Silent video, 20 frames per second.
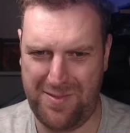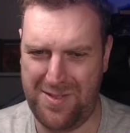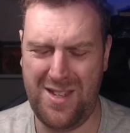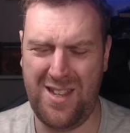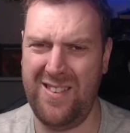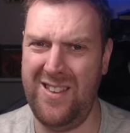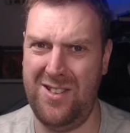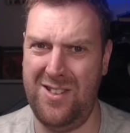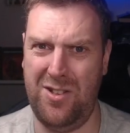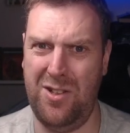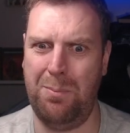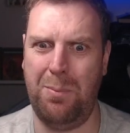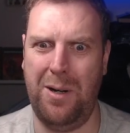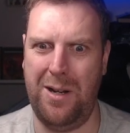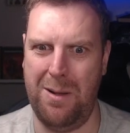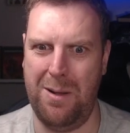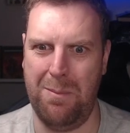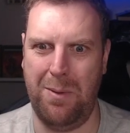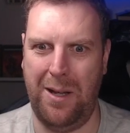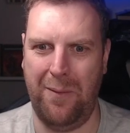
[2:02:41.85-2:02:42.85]
This is
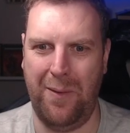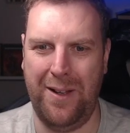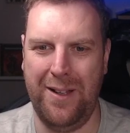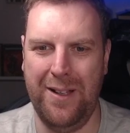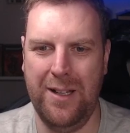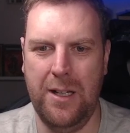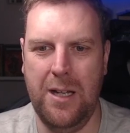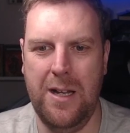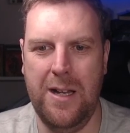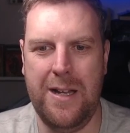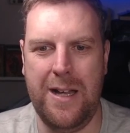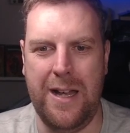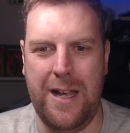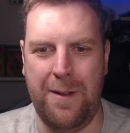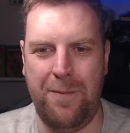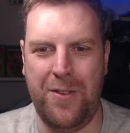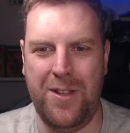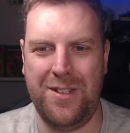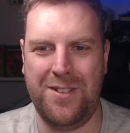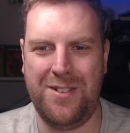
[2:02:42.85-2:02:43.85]
brilliant, by the way.
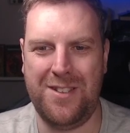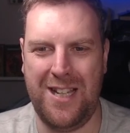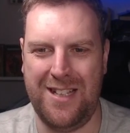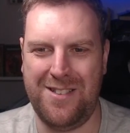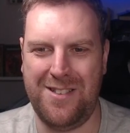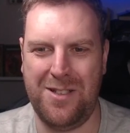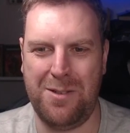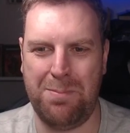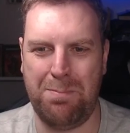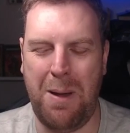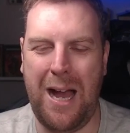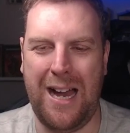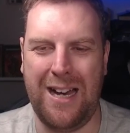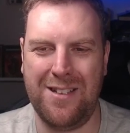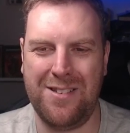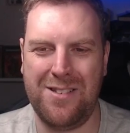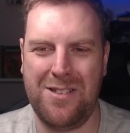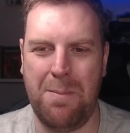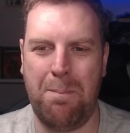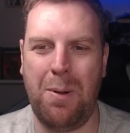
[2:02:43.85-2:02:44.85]
If this test is
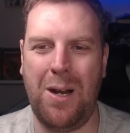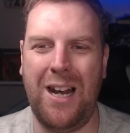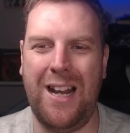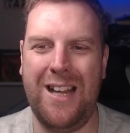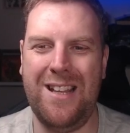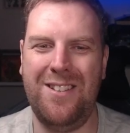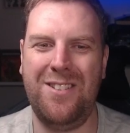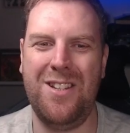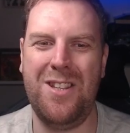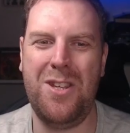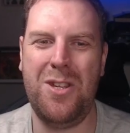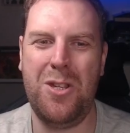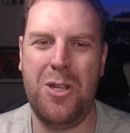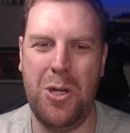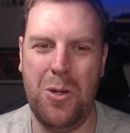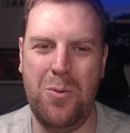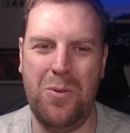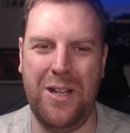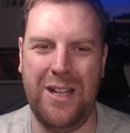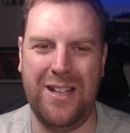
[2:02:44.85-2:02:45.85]
passed, place a
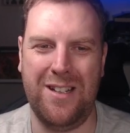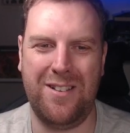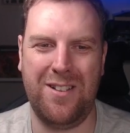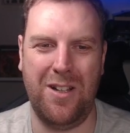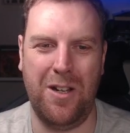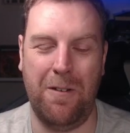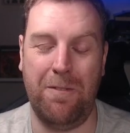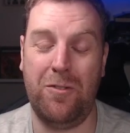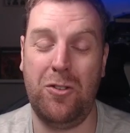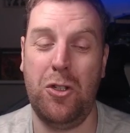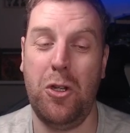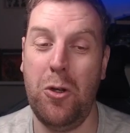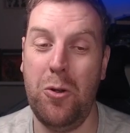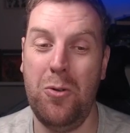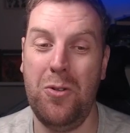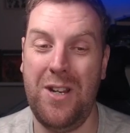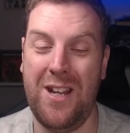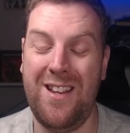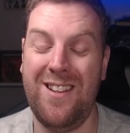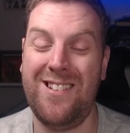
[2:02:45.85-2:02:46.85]
unit of
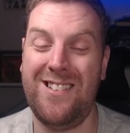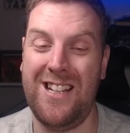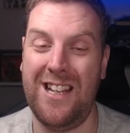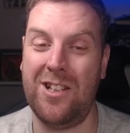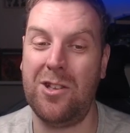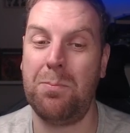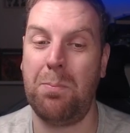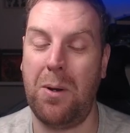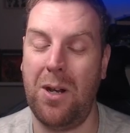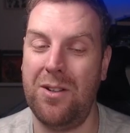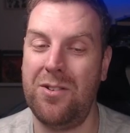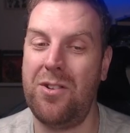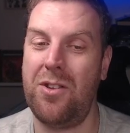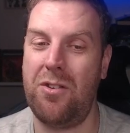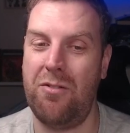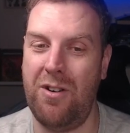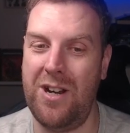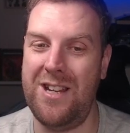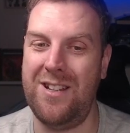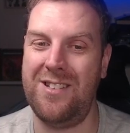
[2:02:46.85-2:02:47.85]
2d6 +
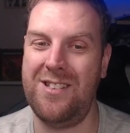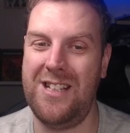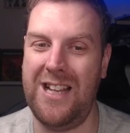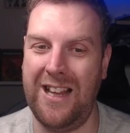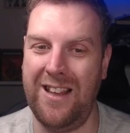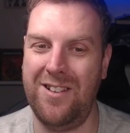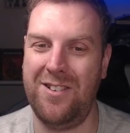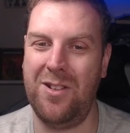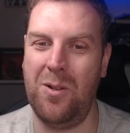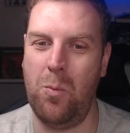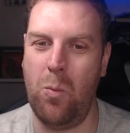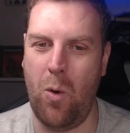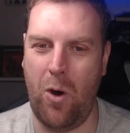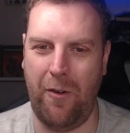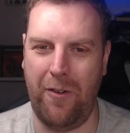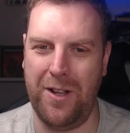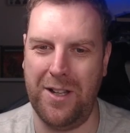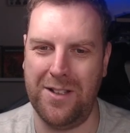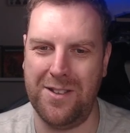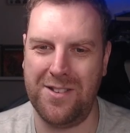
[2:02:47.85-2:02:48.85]
3 skeleton
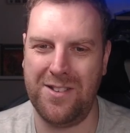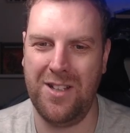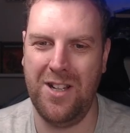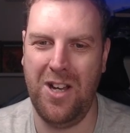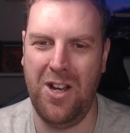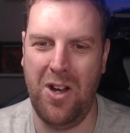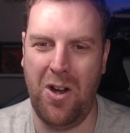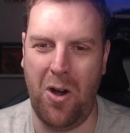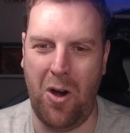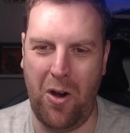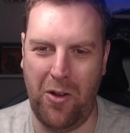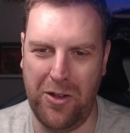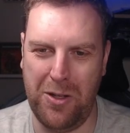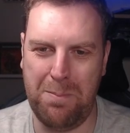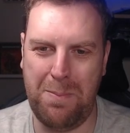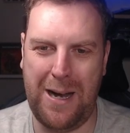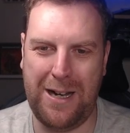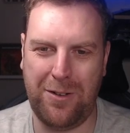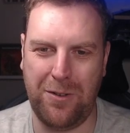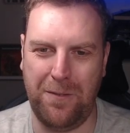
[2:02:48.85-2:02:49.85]
warriors on the
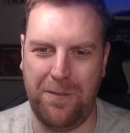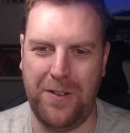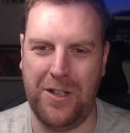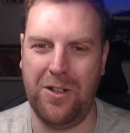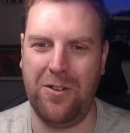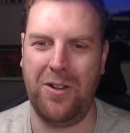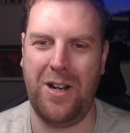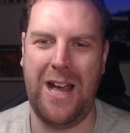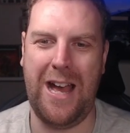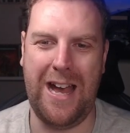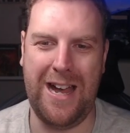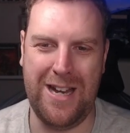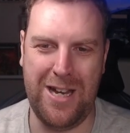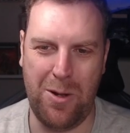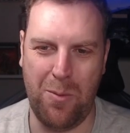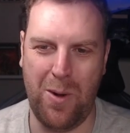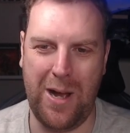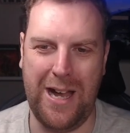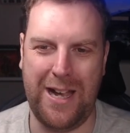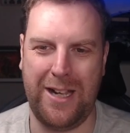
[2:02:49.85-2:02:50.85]
battlefield
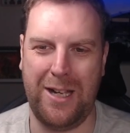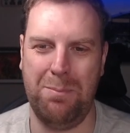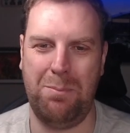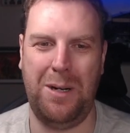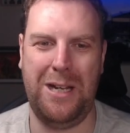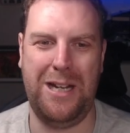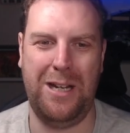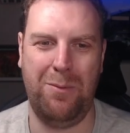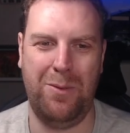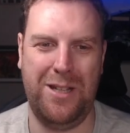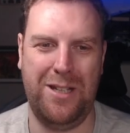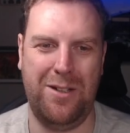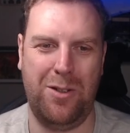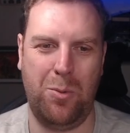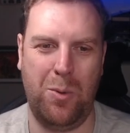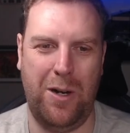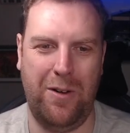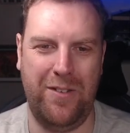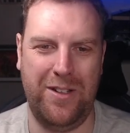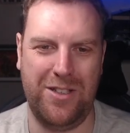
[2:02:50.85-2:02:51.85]
anywhere completely within
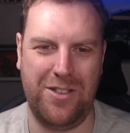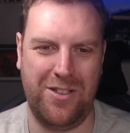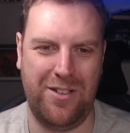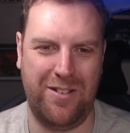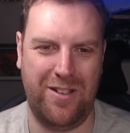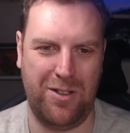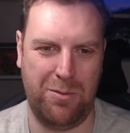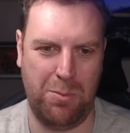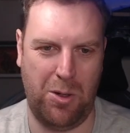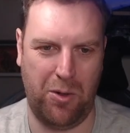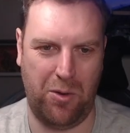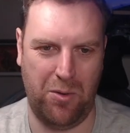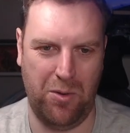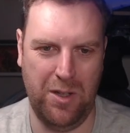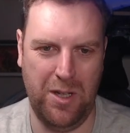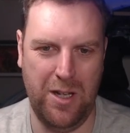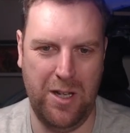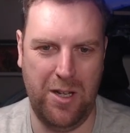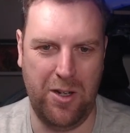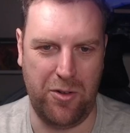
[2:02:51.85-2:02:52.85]
12 inches of this model,
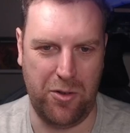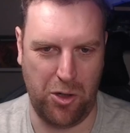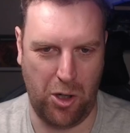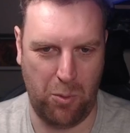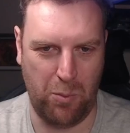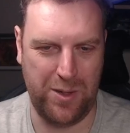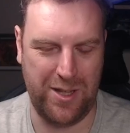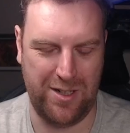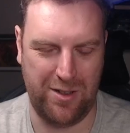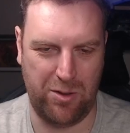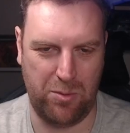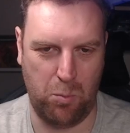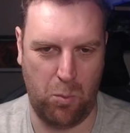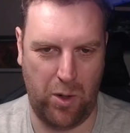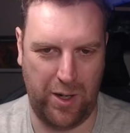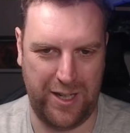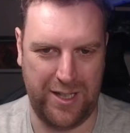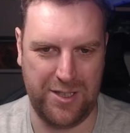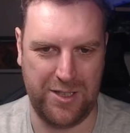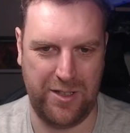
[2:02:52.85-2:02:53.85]
not within
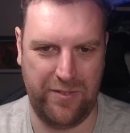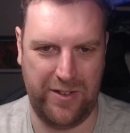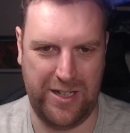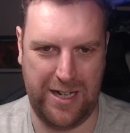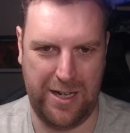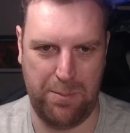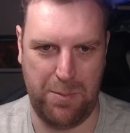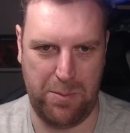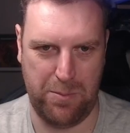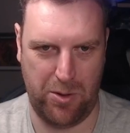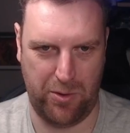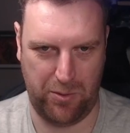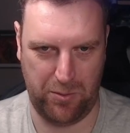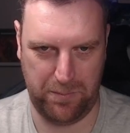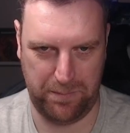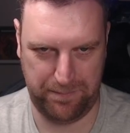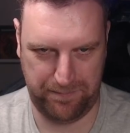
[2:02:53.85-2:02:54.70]
1 inch of an enemy model.